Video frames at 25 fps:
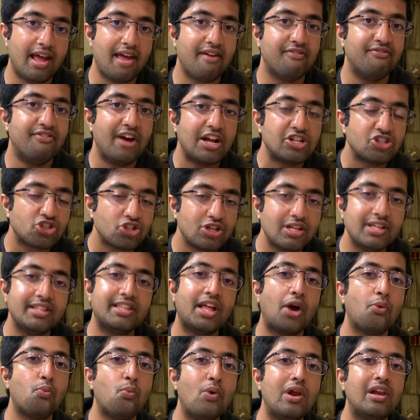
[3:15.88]
eventually
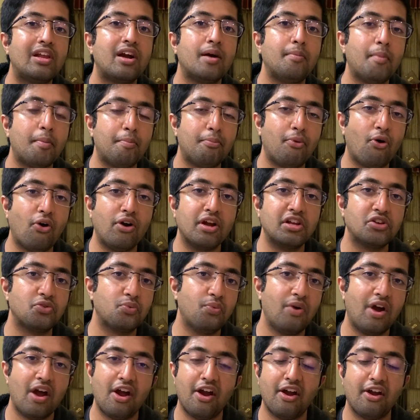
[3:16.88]
there will come a point
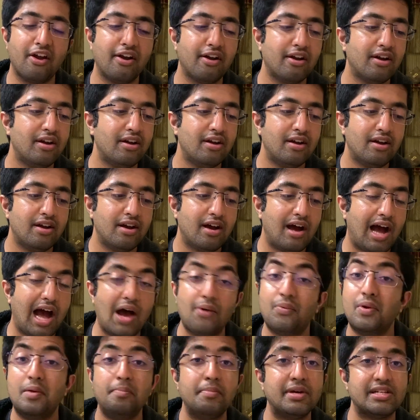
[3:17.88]
where
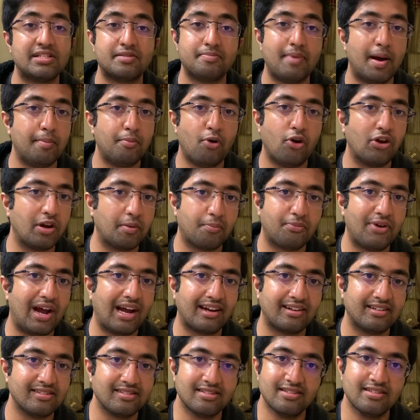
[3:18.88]
I will miss my morning
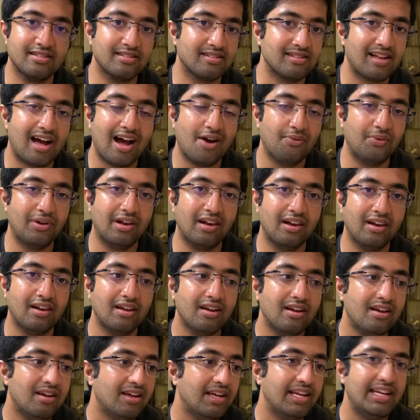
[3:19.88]
practices, I will
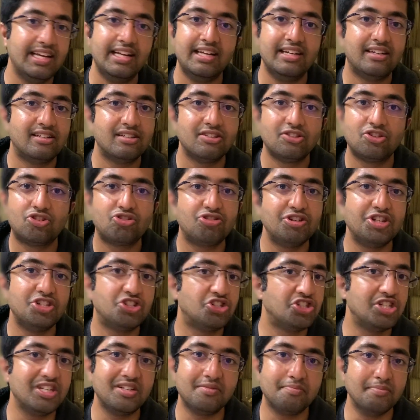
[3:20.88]
eat 3
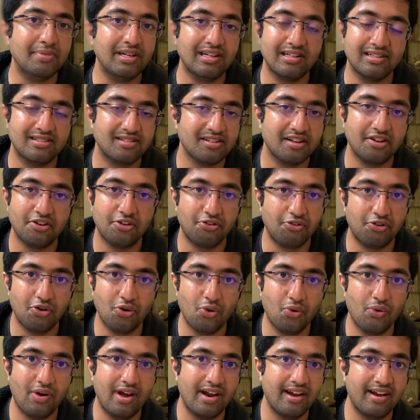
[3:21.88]
cheat meals in a
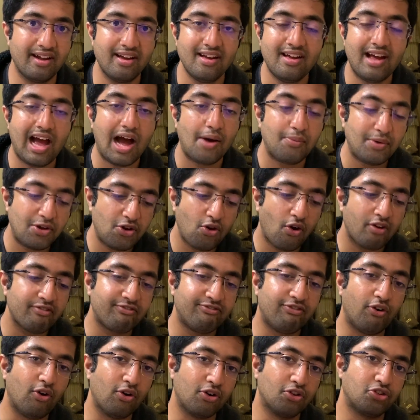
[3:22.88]
row, and I will not
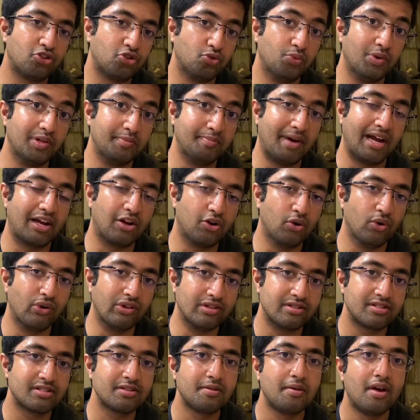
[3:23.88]
follow through with my
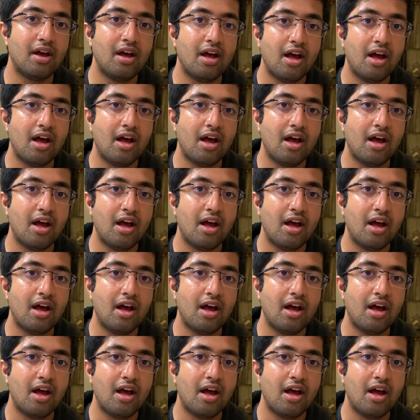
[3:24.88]
goals.